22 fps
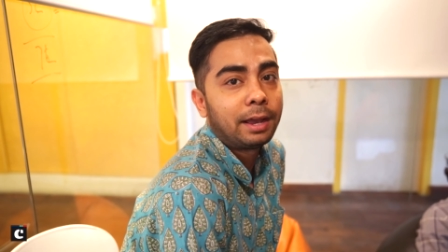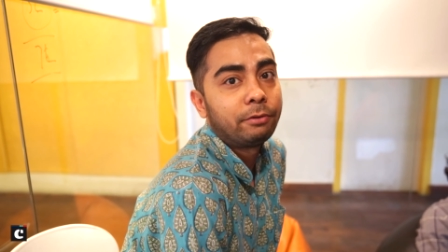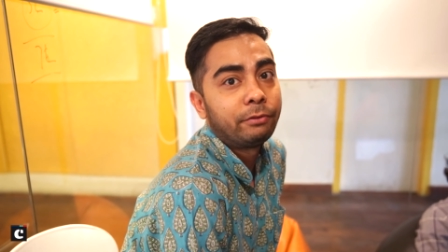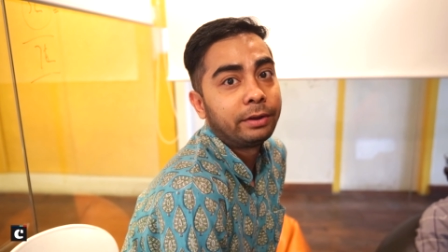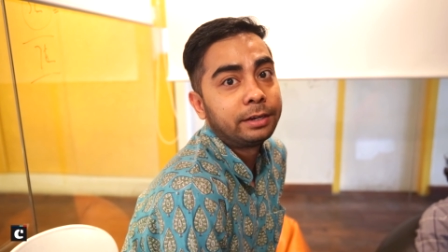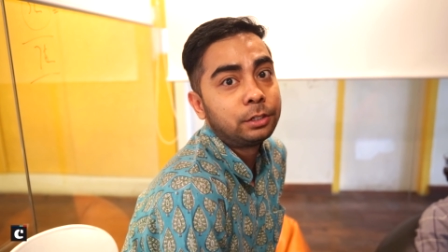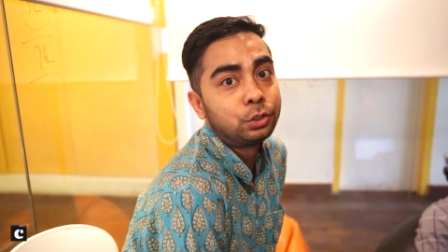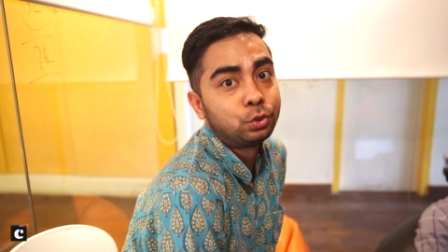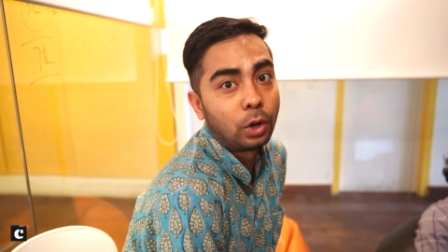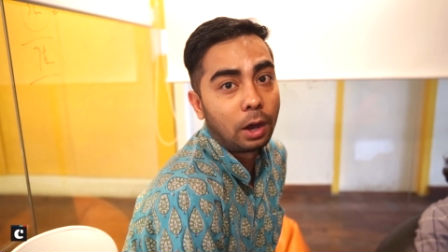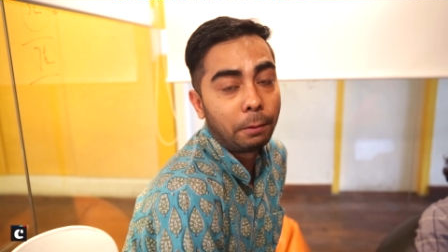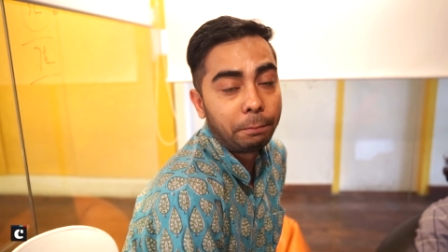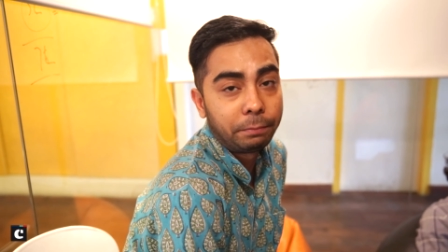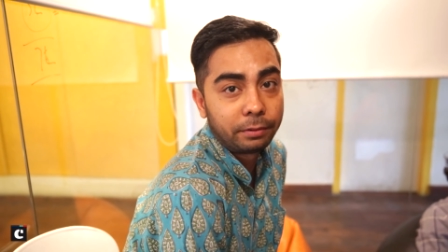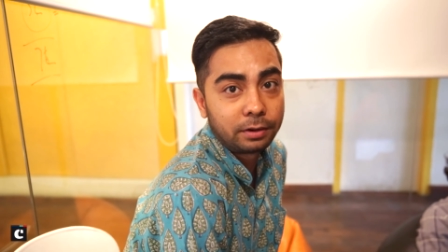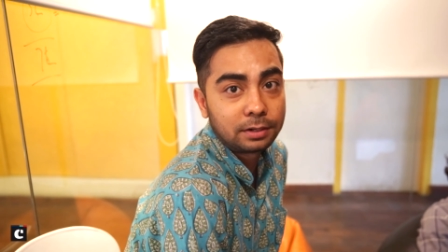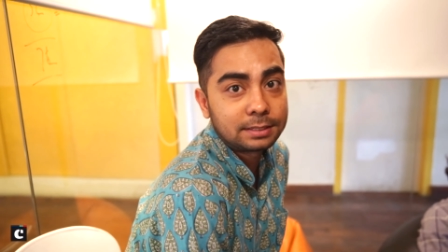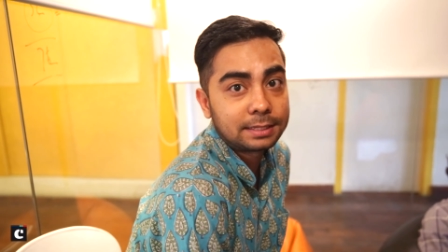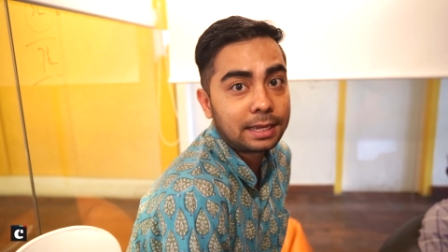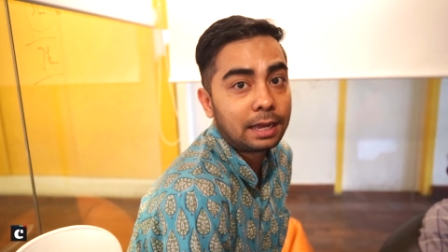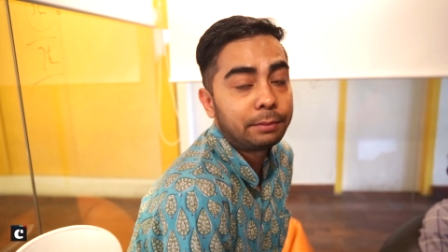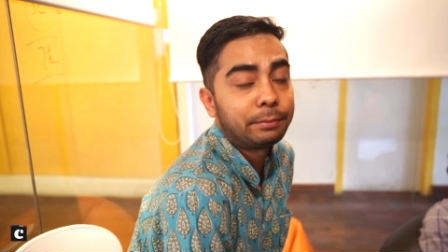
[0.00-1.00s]
I went to
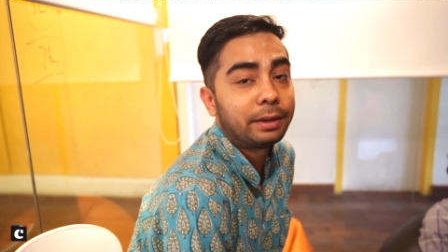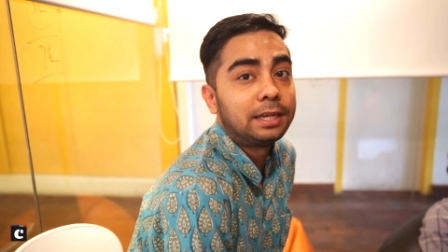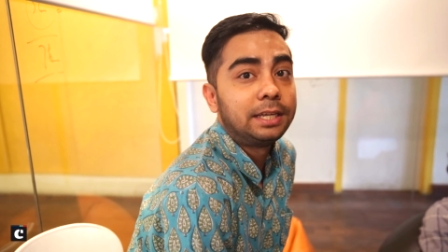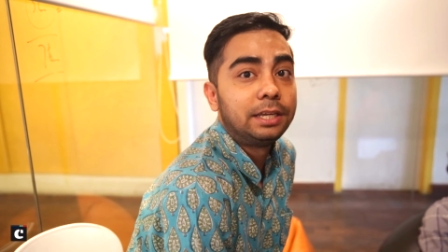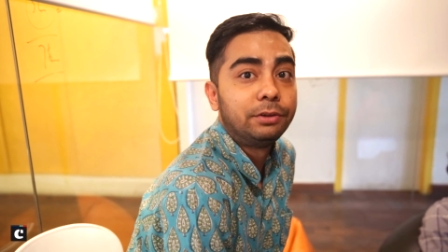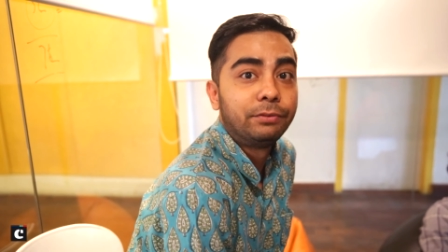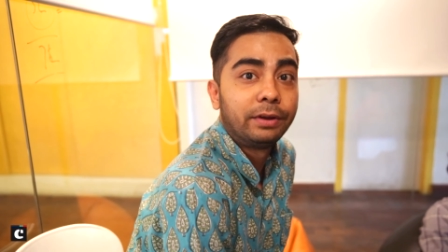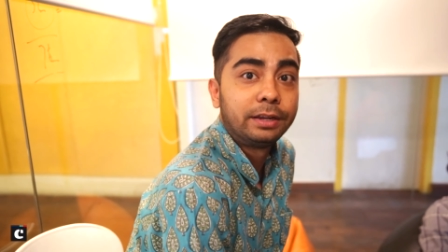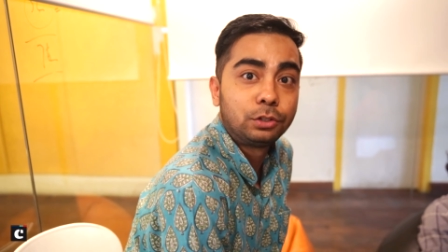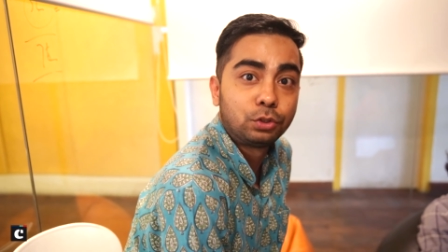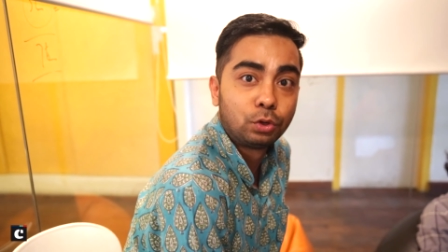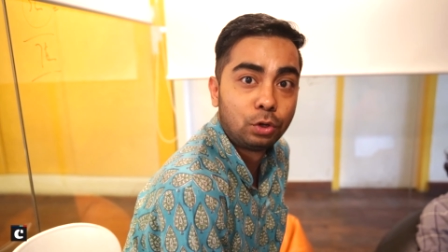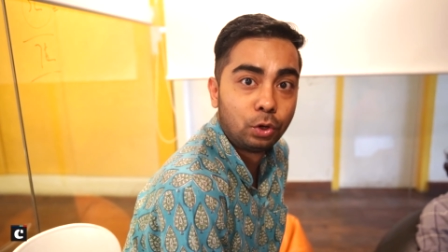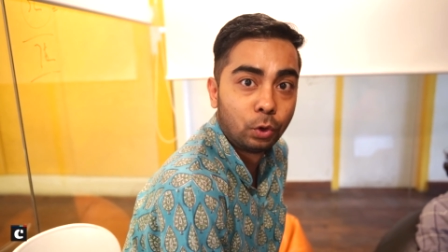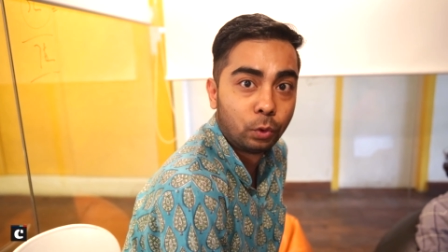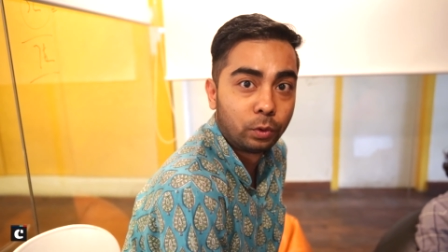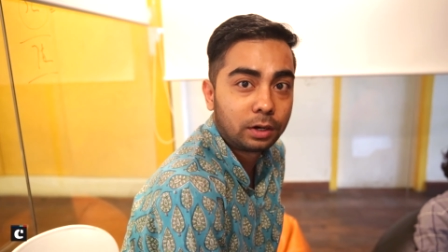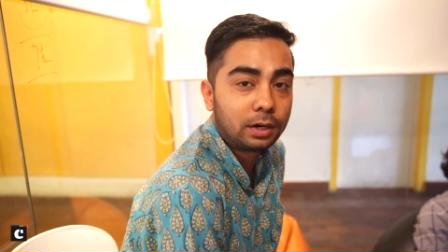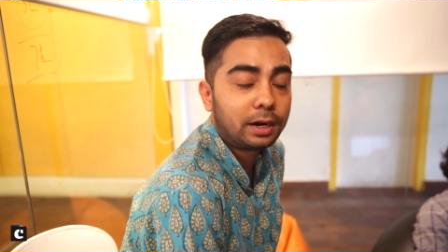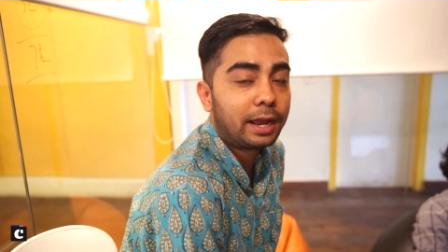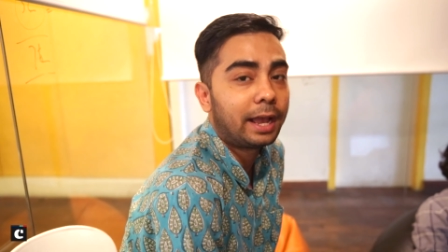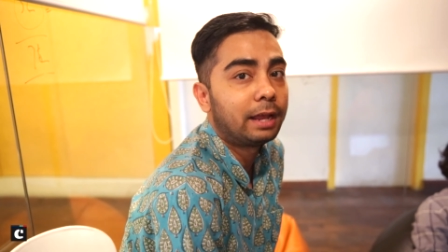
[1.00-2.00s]
Upper Assam and he went to
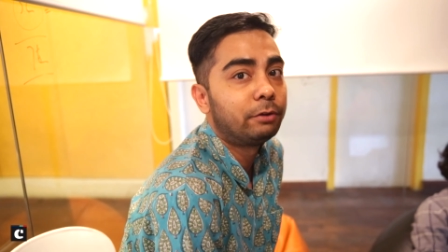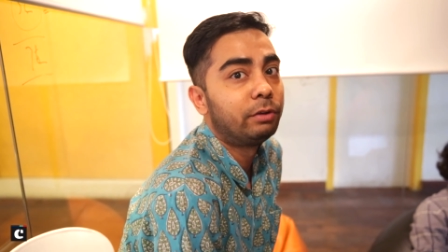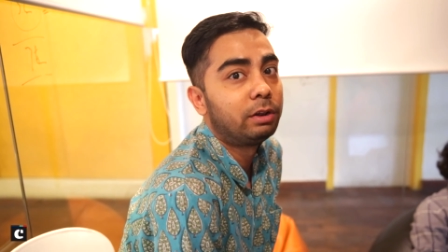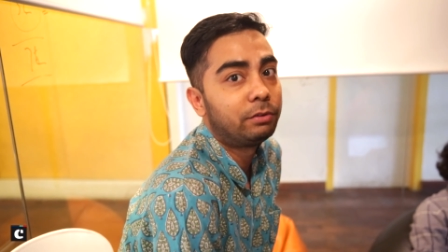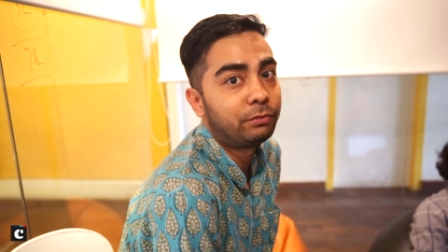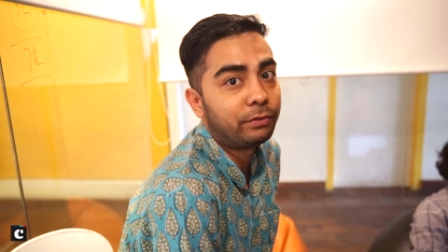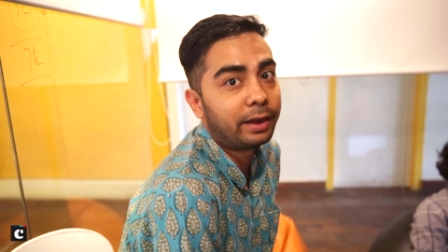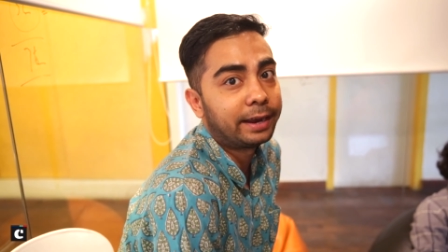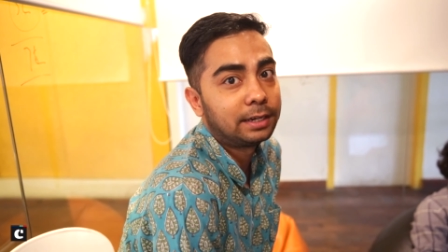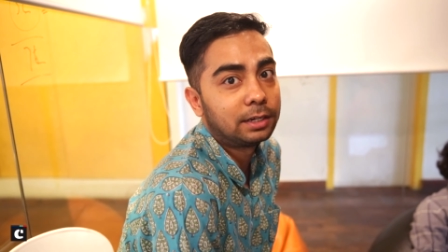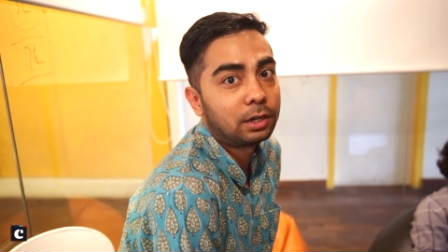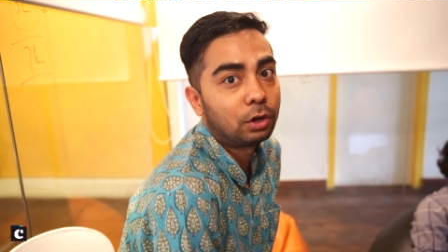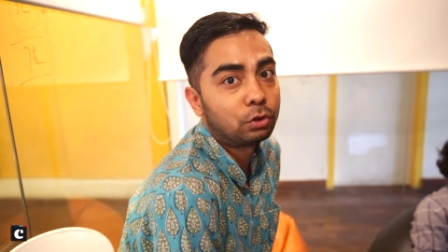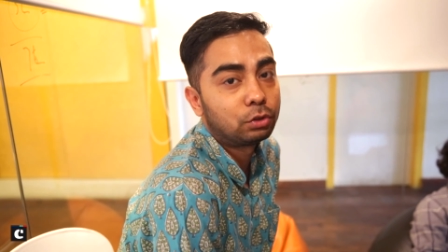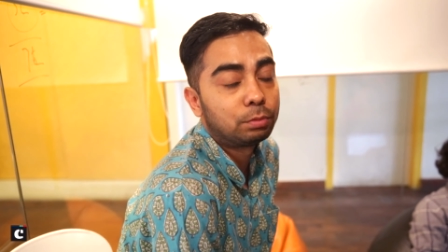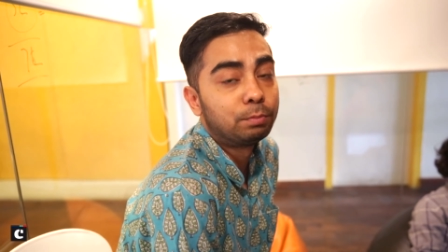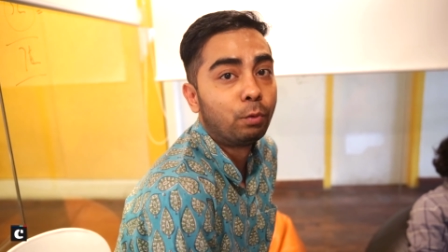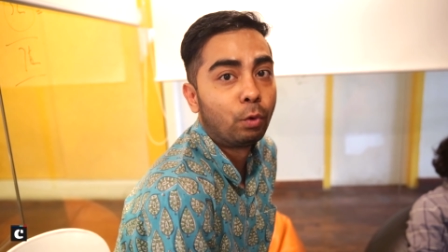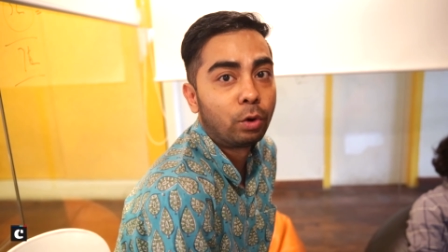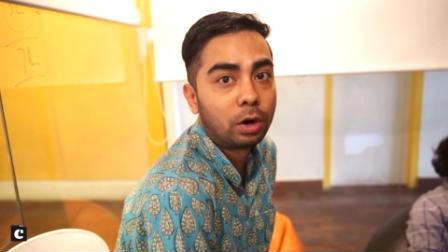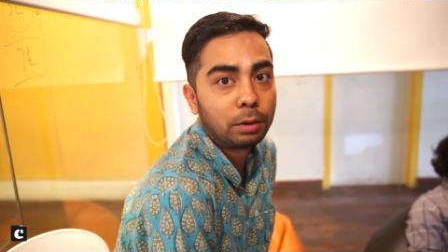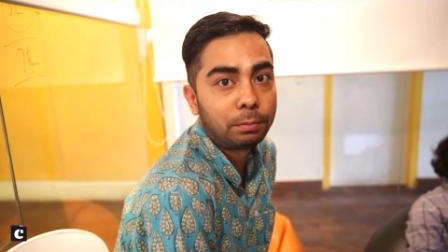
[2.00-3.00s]
Lower, and we'll find
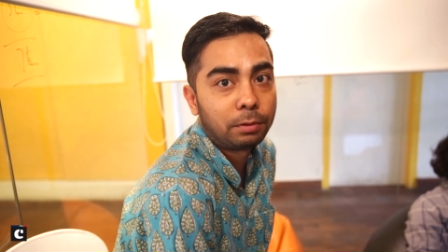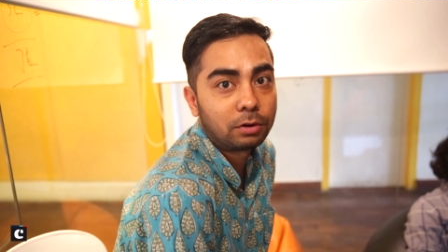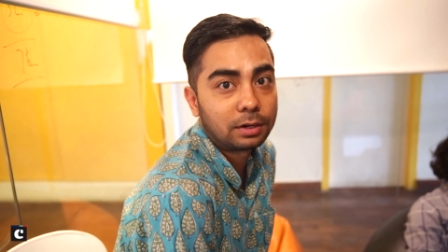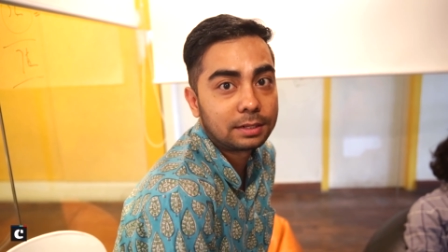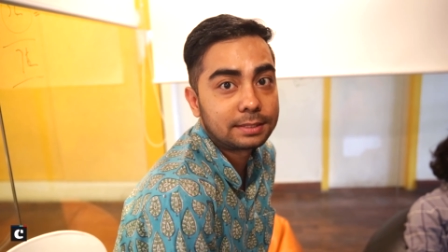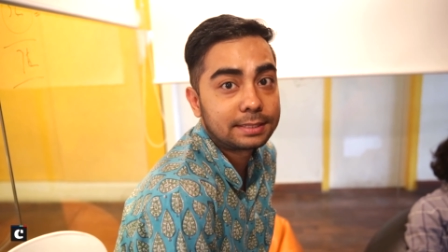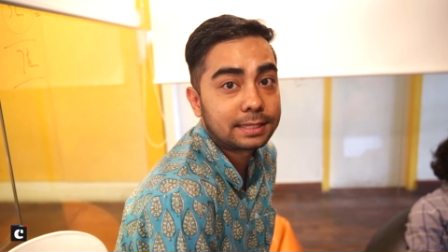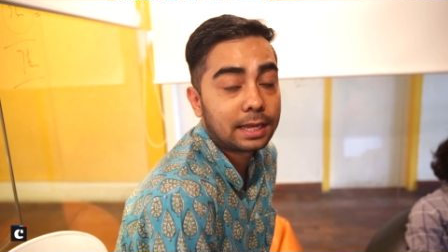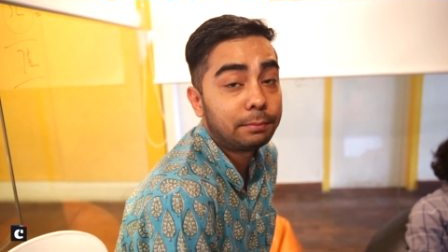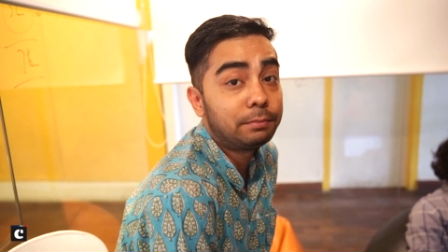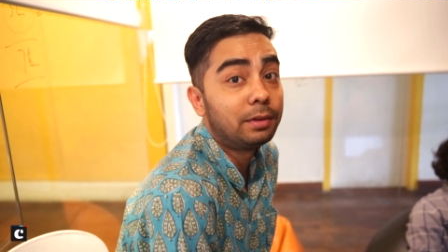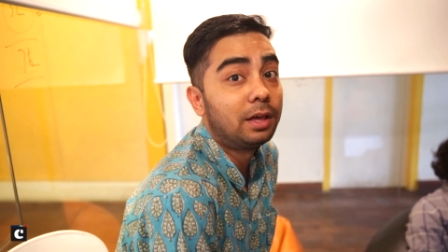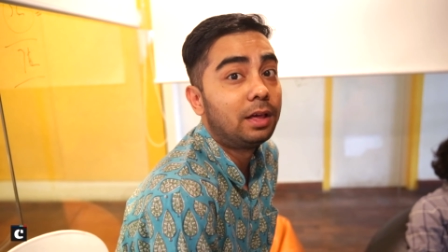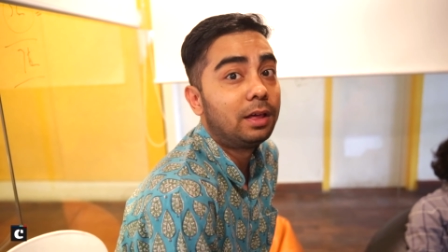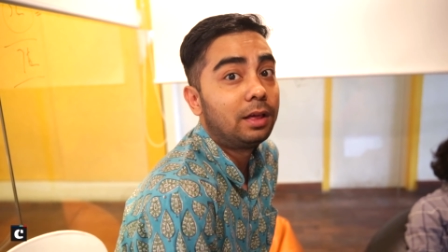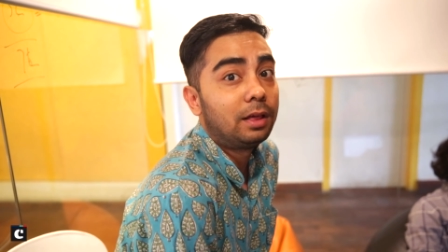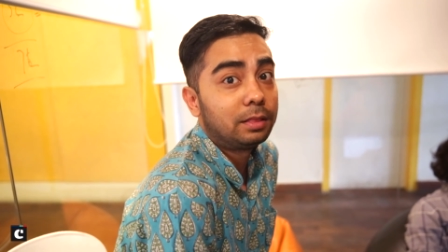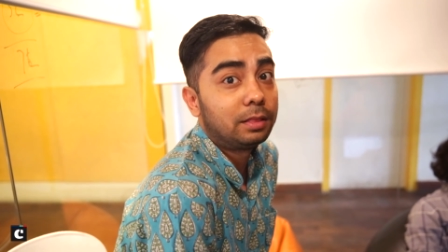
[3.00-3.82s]
out more about Assam.